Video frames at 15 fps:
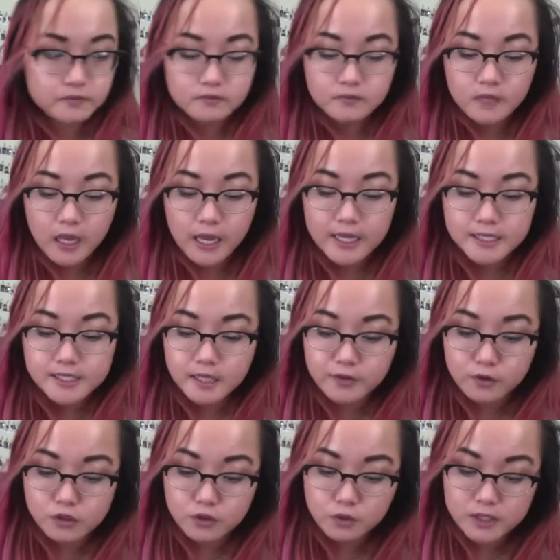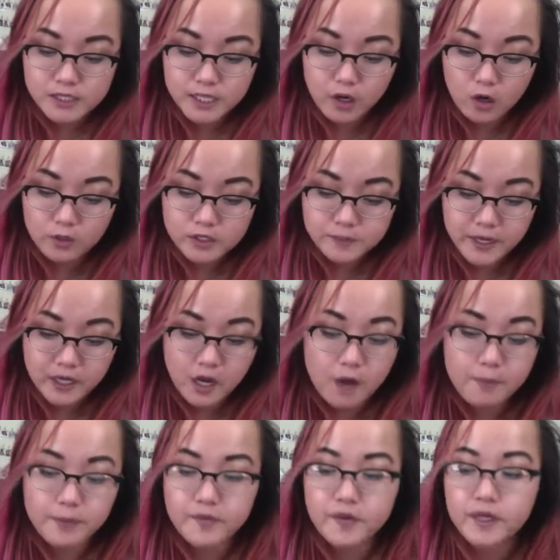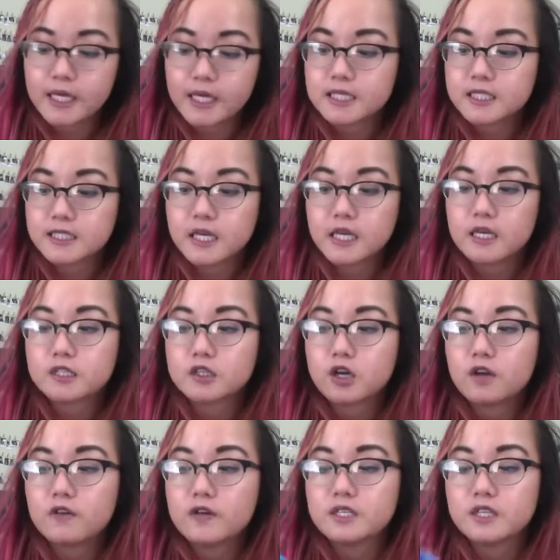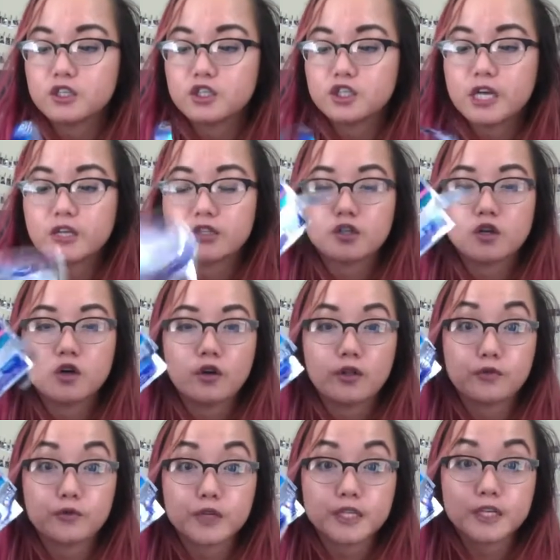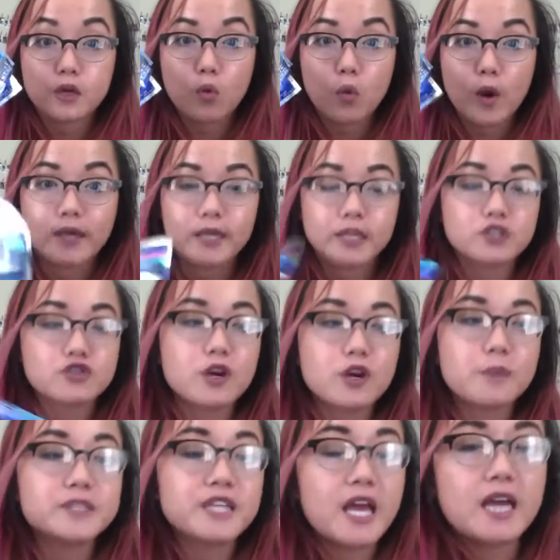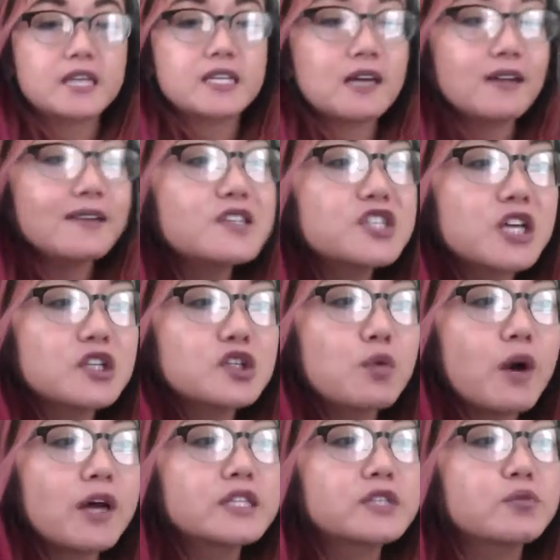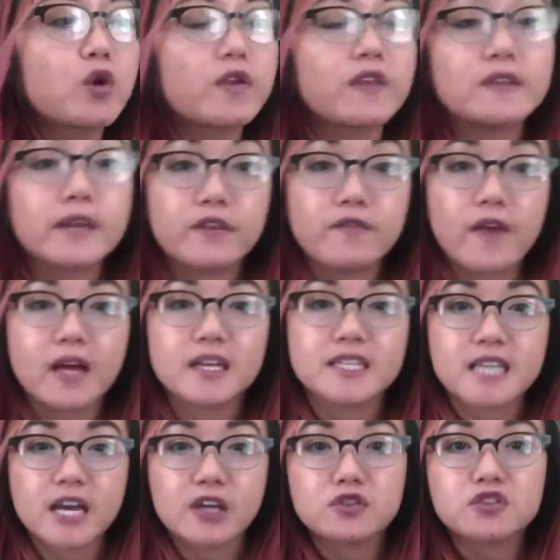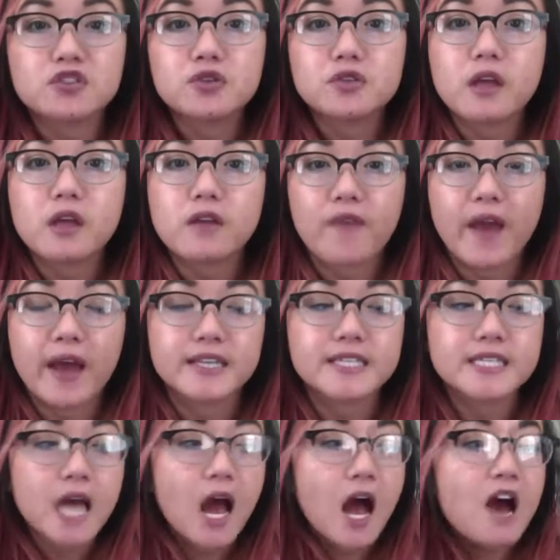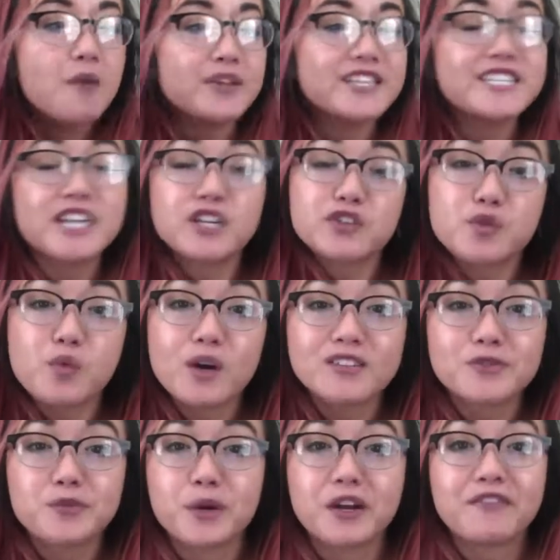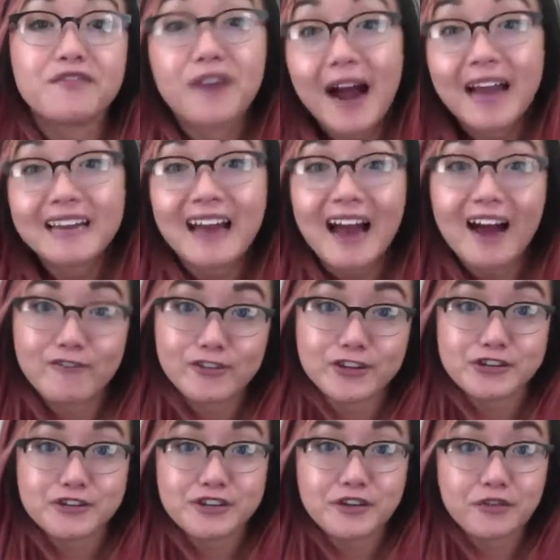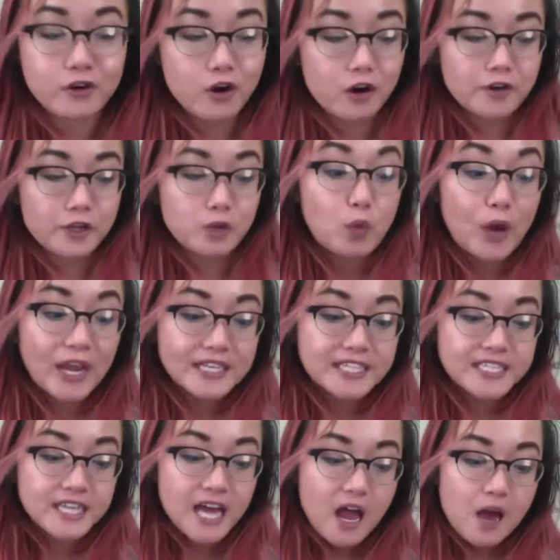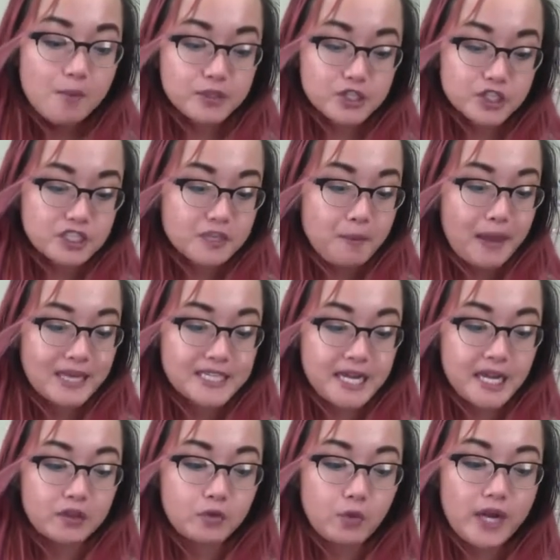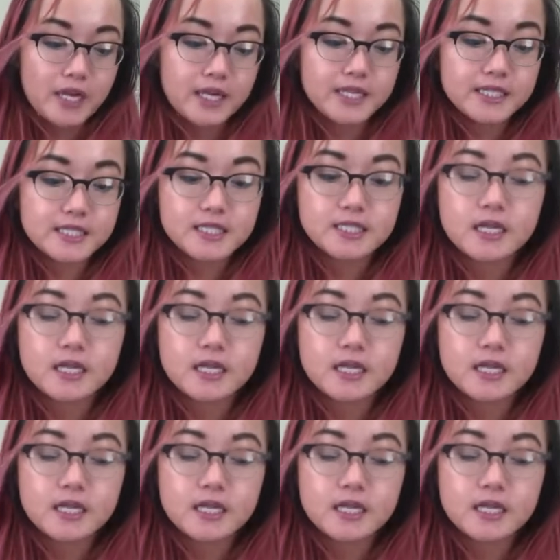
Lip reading: And those are the ones I always pick up. The next things are these gentle 3D whitening strips, and I like the gentle ones more than the advanced. I used to use the advanced, but the gentle ones work fine after your teeth are already white, but just to maintain the whiteness.